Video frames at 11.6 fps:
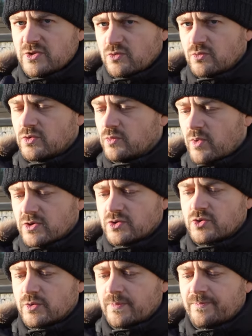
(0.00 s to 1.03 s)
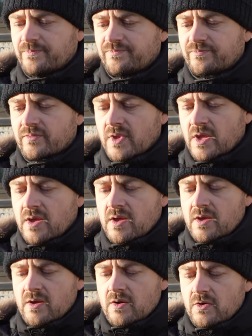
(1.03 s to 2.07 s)
as you would want to.
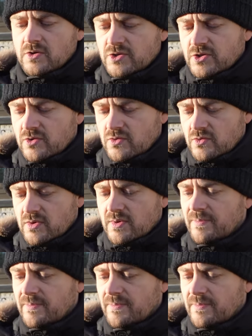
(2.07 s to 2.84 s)
Also,